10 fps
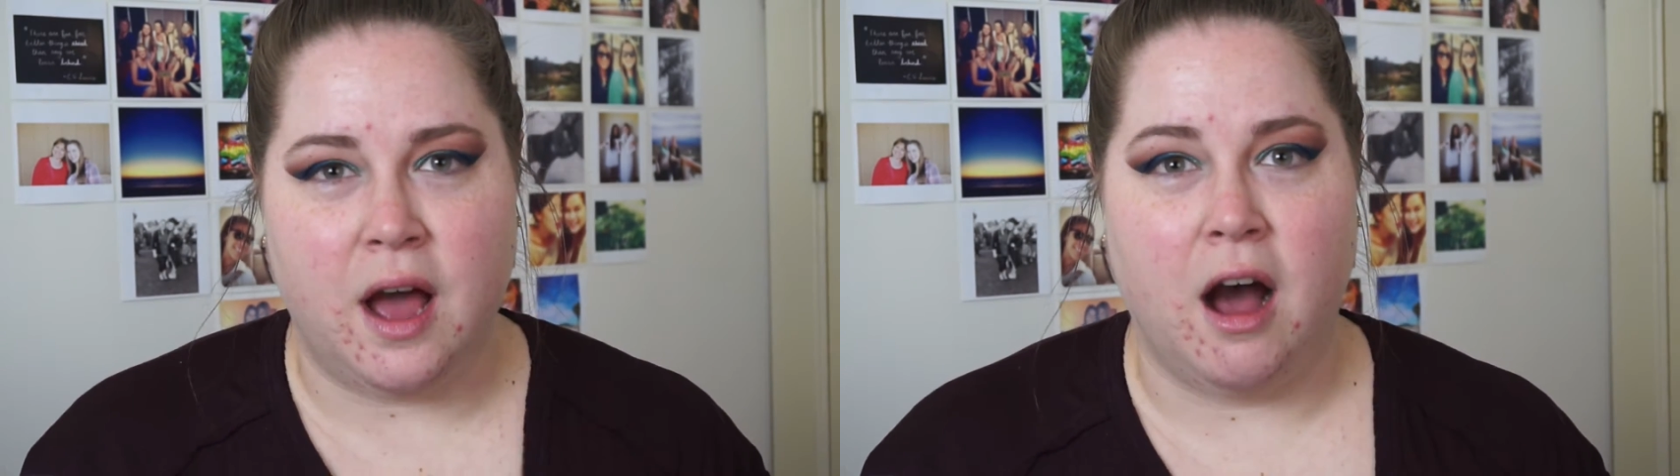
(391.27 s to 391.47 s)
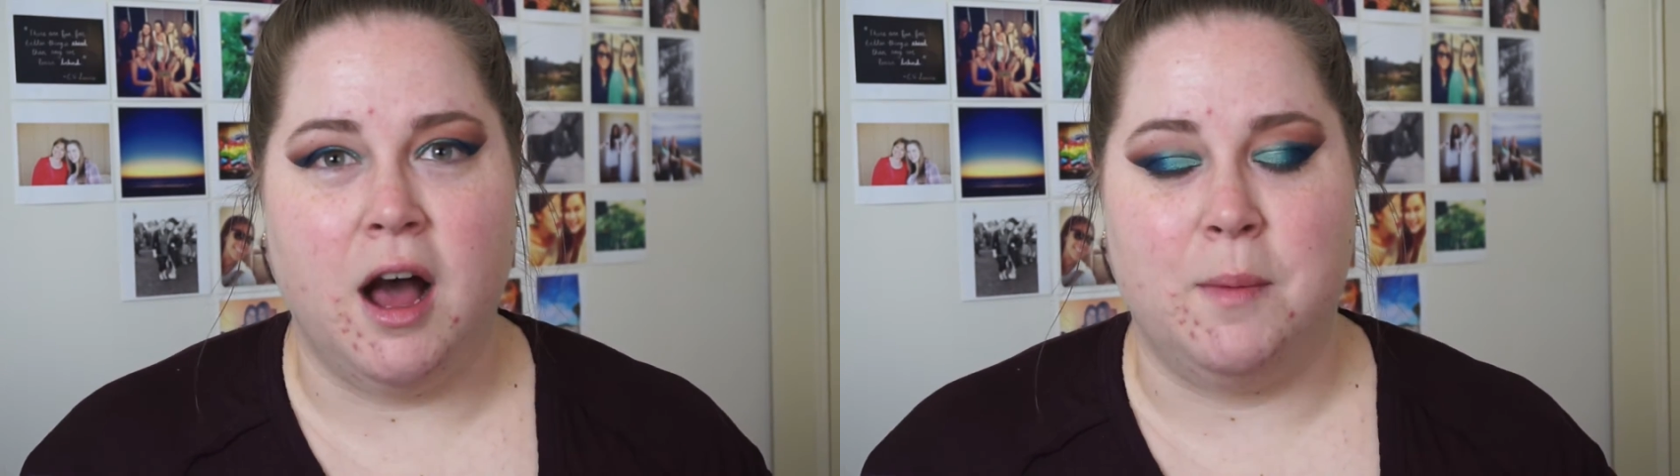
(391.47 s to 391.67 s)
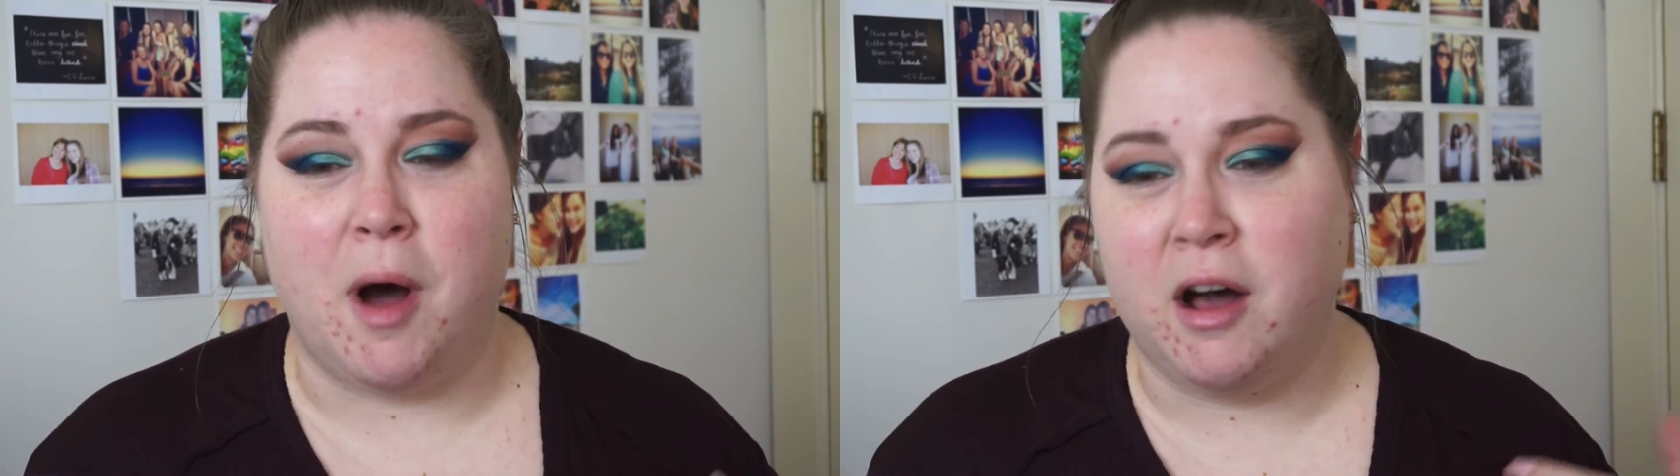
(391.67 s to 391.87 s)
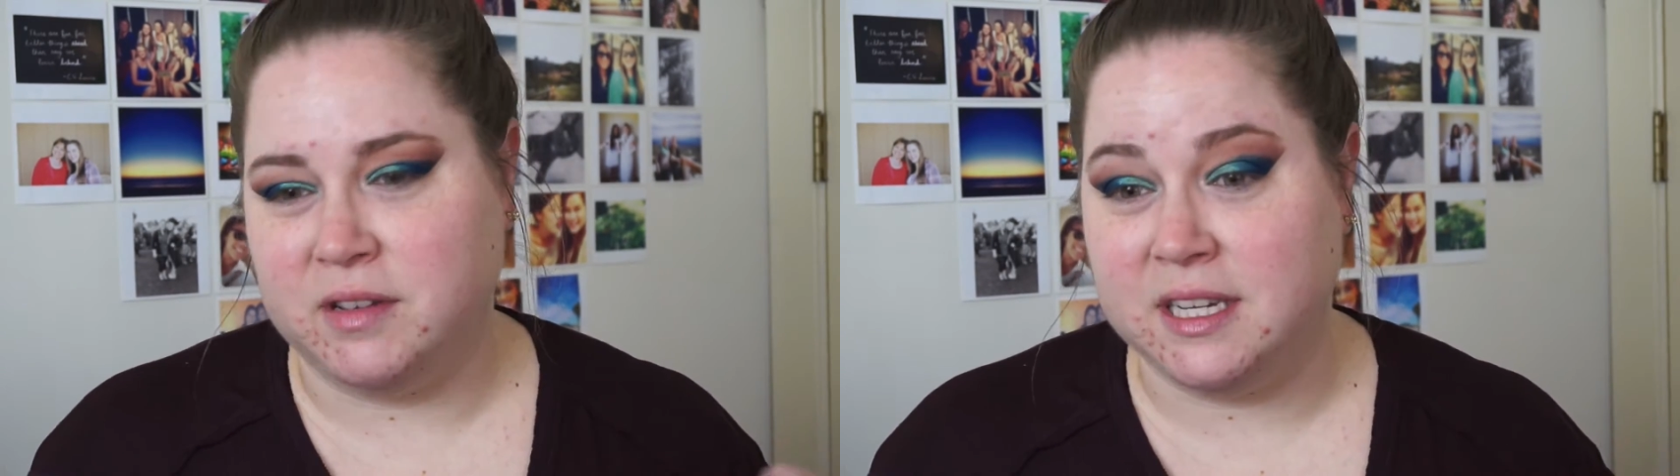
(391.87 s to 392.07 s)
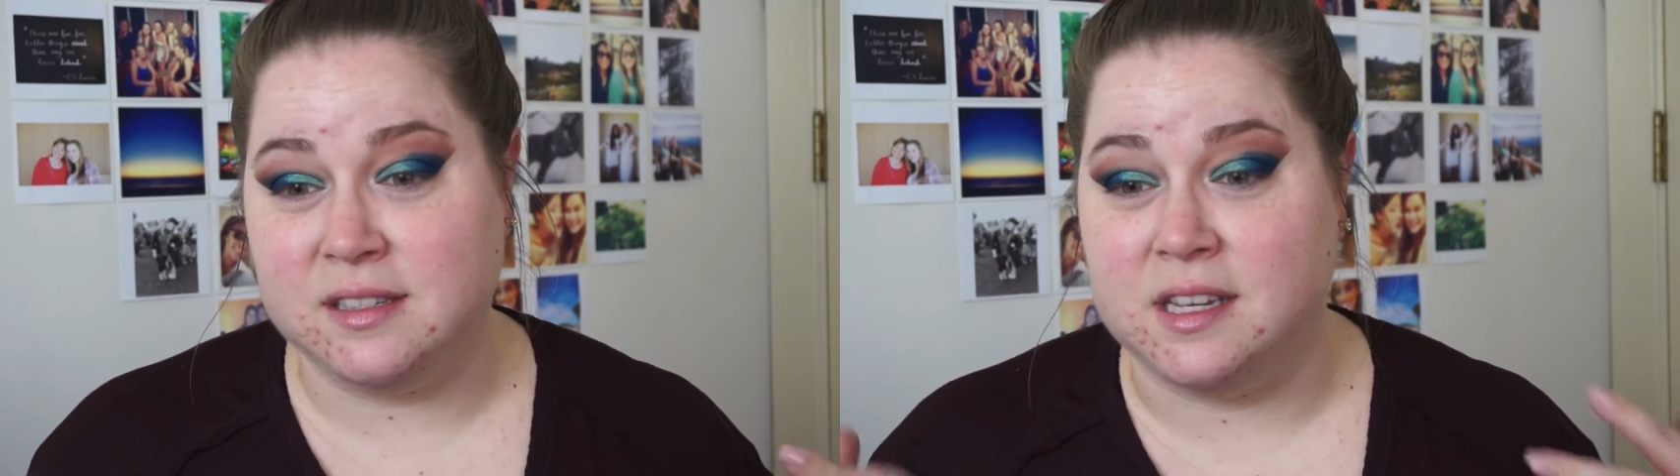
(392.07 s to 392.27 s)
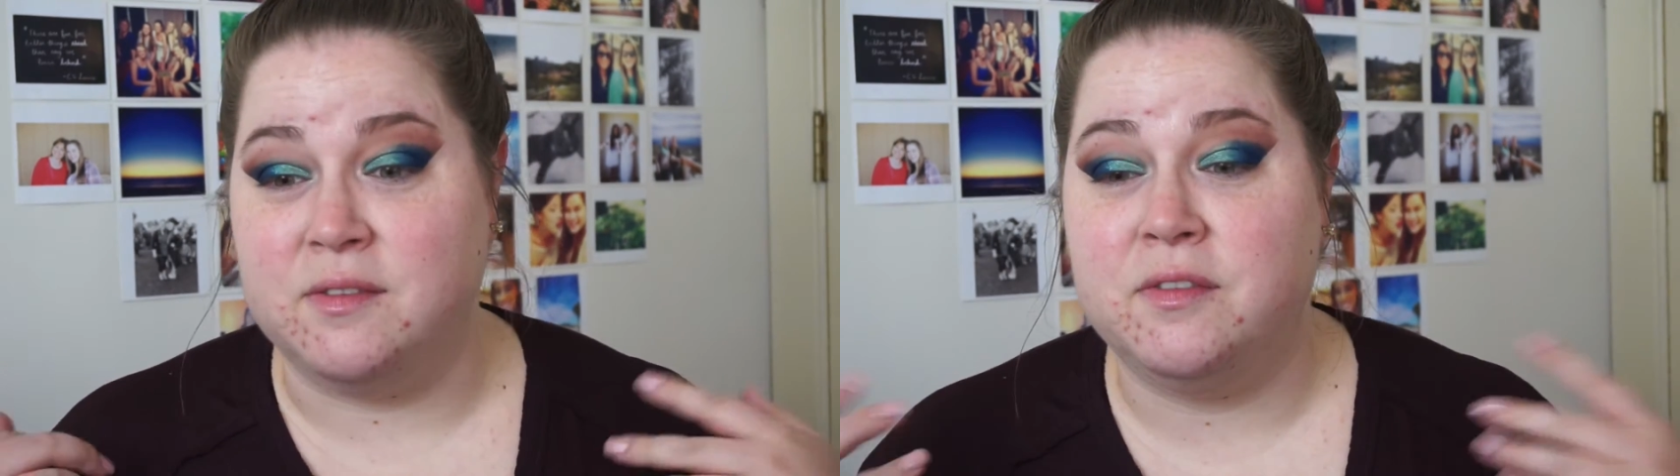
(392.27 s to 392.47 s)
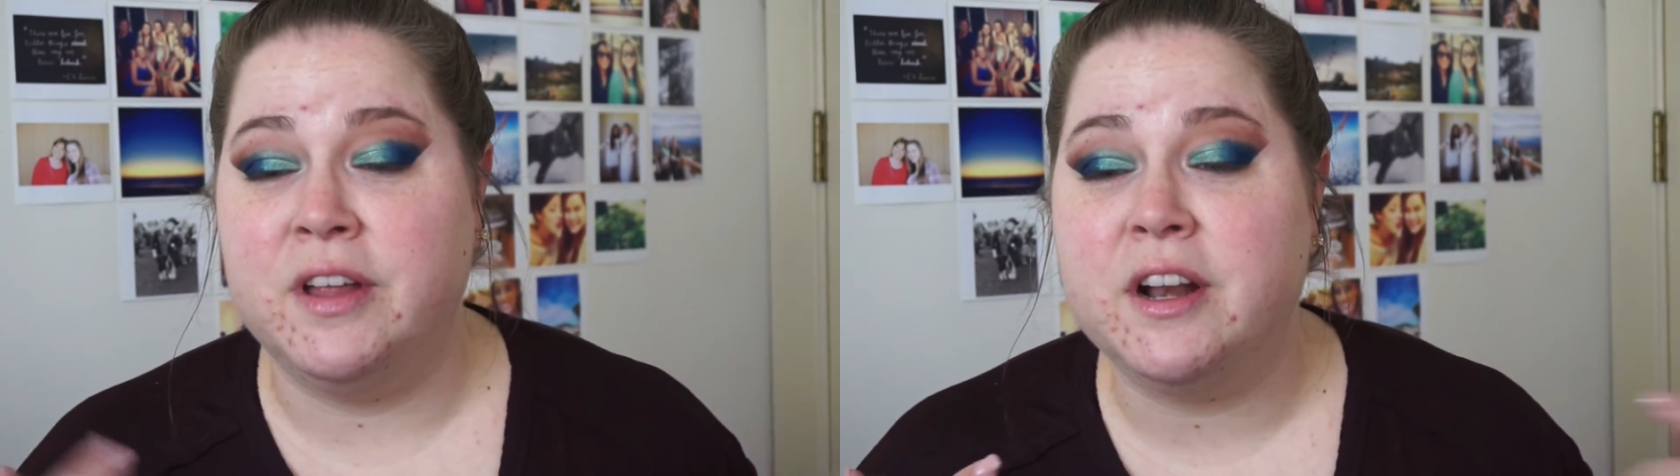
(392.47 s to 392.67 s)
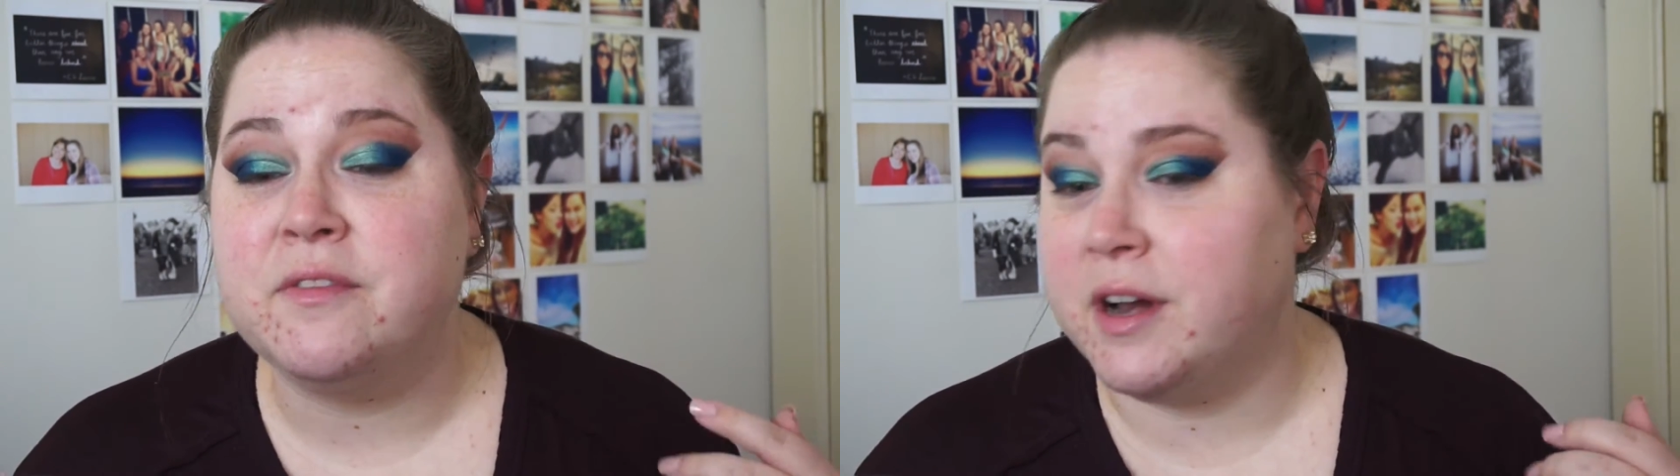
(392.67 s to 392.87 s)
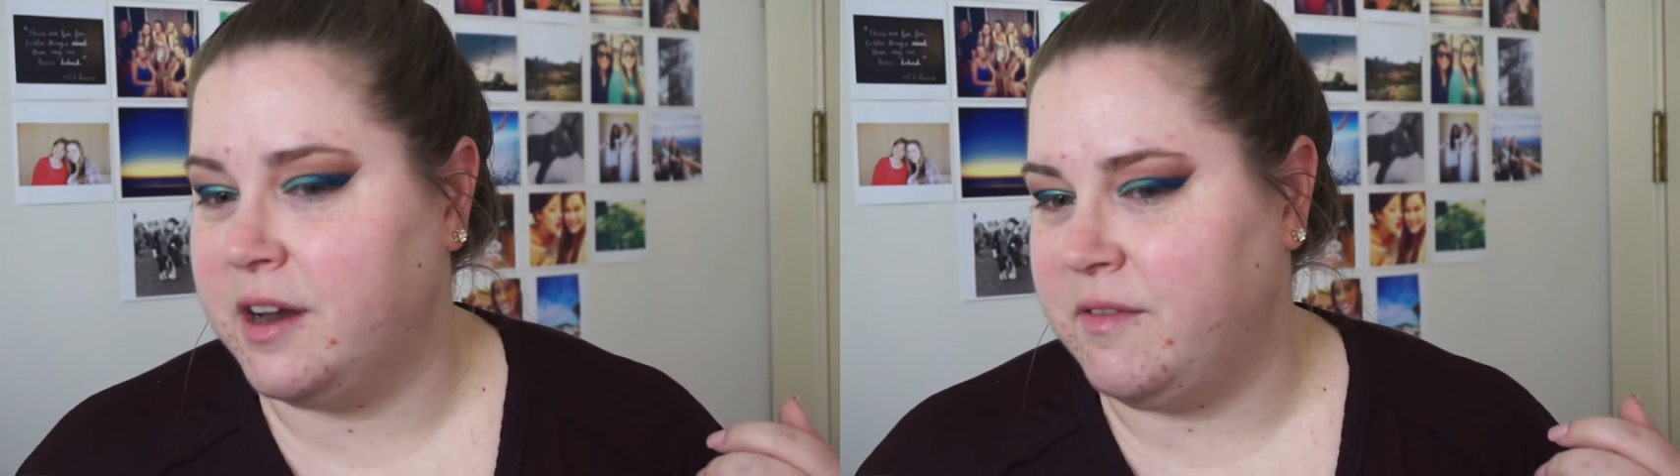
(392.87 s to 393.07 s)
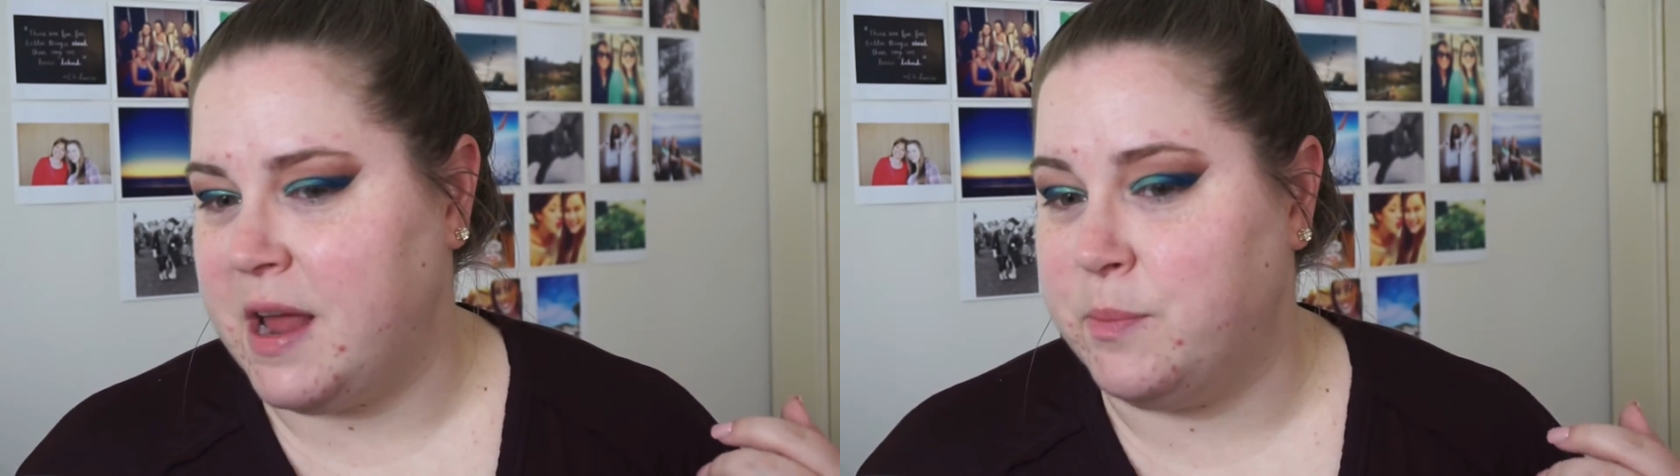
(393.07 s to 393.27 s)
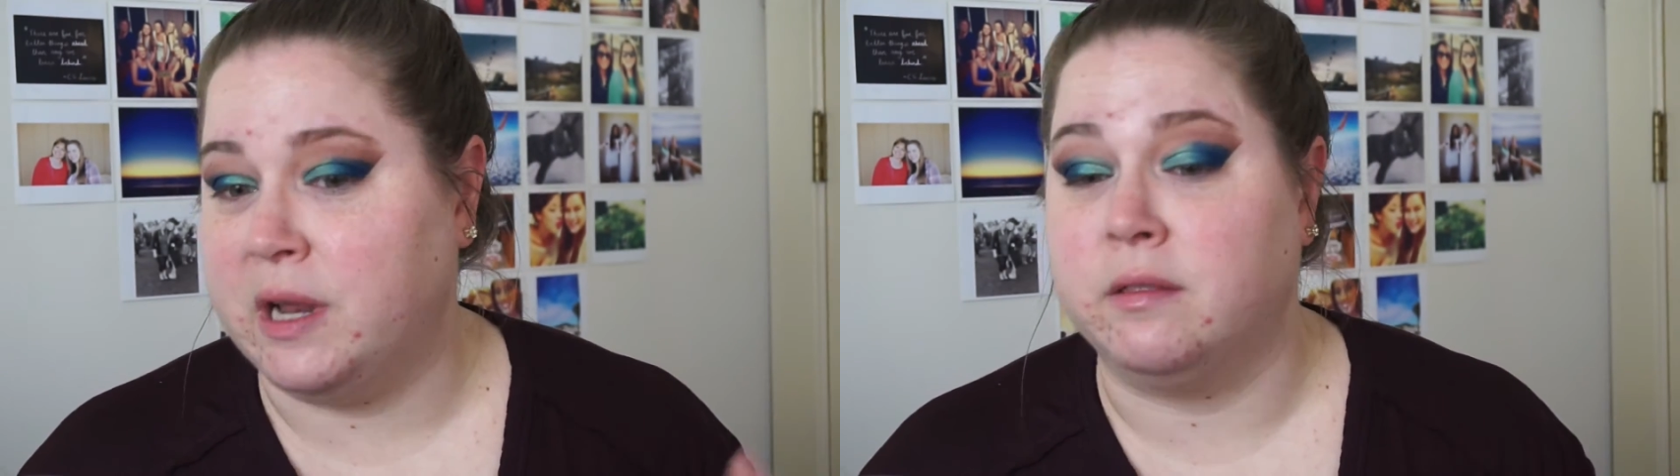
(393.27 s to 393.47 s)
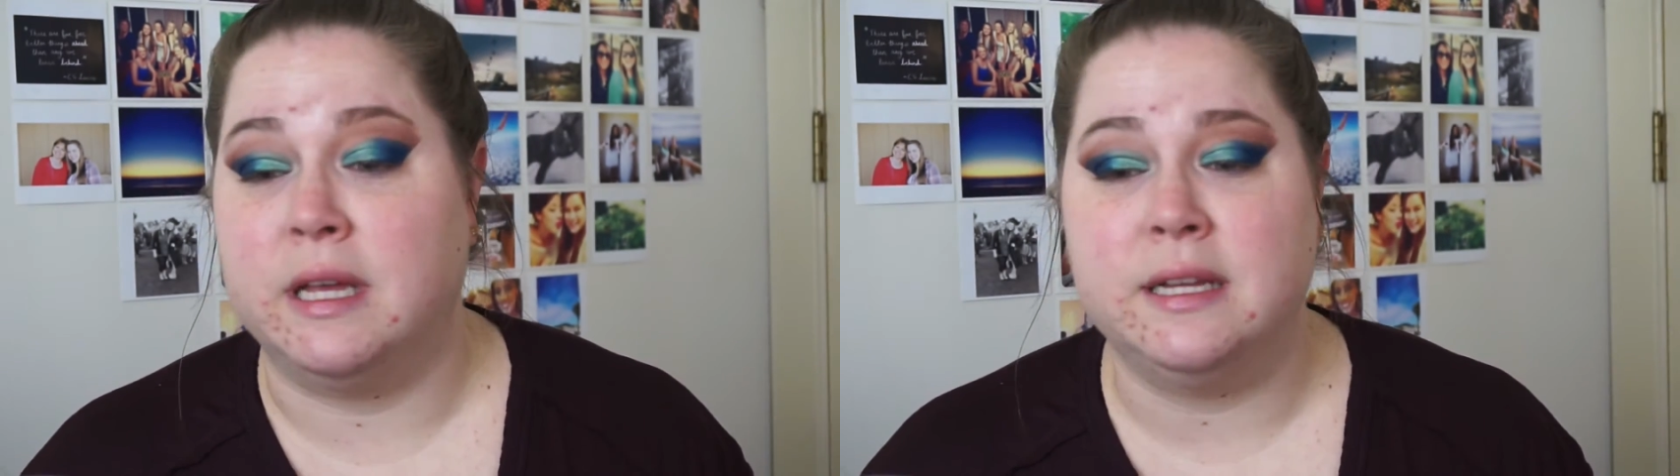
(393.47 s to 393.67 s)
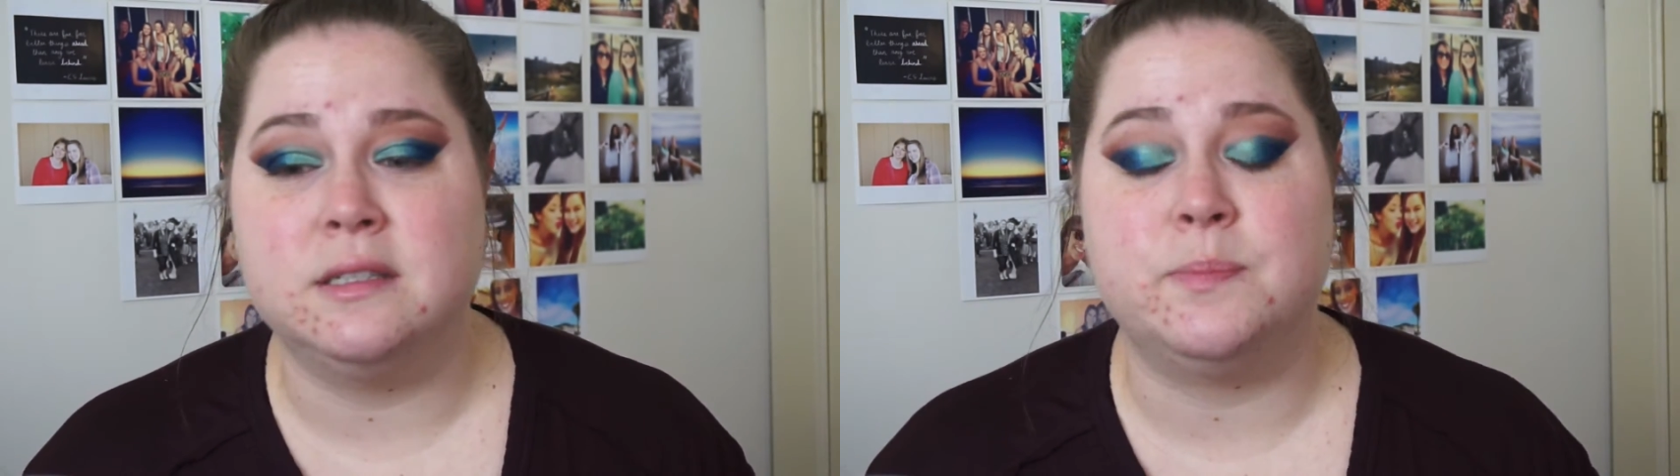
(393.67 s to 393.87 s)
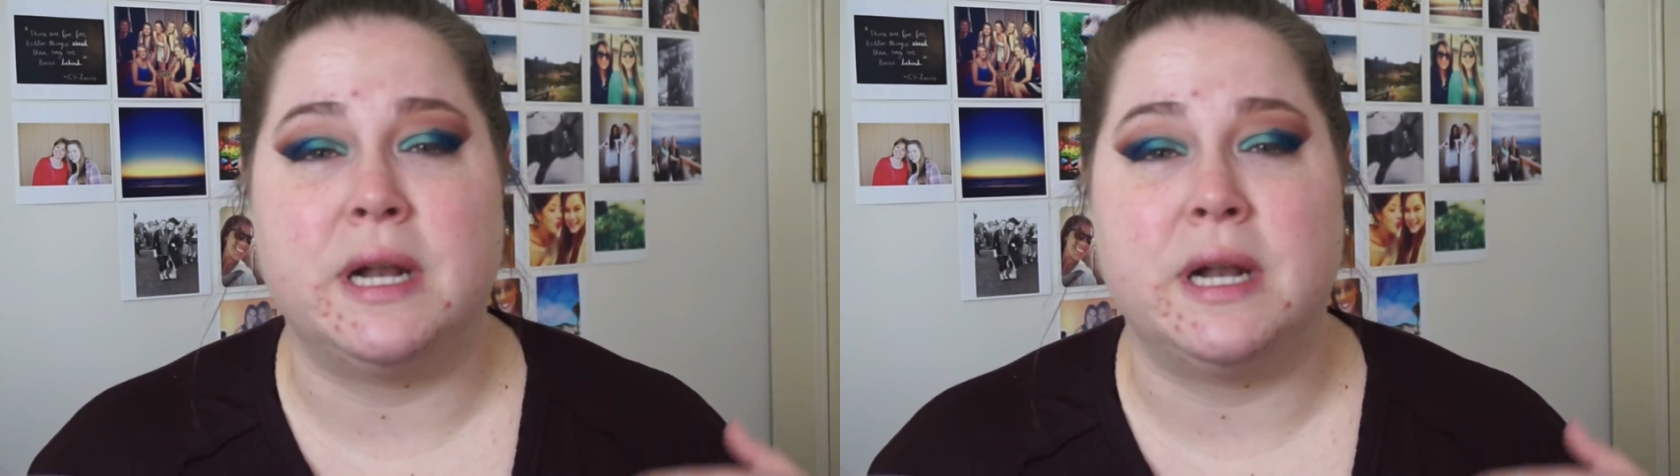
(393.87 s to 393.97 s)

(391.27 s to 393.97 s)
Obviously very, very vibrant lids,